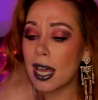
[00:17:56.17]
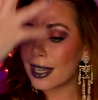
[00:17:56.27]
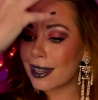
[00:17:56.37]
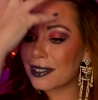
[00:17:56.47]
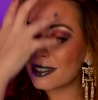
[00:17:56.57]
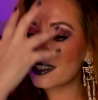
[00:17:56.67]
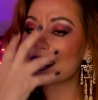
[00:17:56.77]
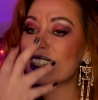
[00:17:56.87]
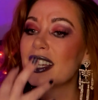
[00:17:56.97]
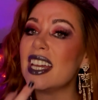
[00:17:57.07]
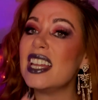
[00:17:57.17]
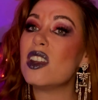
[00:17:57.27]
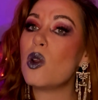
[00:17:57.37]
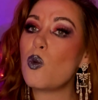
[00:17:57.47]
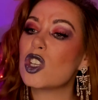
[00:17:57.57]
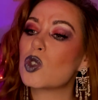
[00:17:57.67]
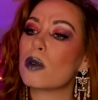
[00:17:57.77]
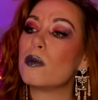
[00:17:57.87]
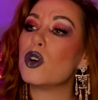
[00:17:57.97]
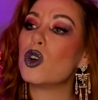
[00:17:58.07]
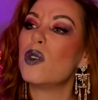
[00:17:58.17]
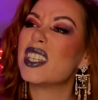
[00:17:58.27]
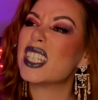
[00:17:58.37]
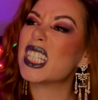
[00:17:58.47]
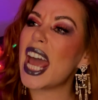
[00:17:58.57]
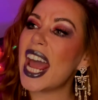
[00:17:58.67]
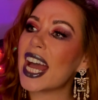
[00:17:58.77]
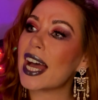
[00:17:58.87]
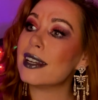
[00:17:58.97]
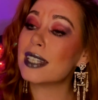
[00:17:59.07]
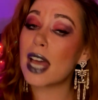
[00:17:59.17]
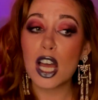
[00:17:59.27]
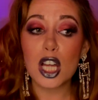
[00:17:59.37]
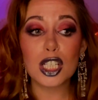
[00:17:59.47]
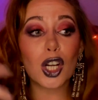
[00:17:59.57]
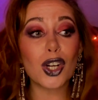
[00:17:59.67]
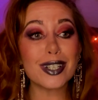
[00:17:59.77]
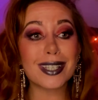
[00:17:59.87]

his skin was removed, tanned, turned to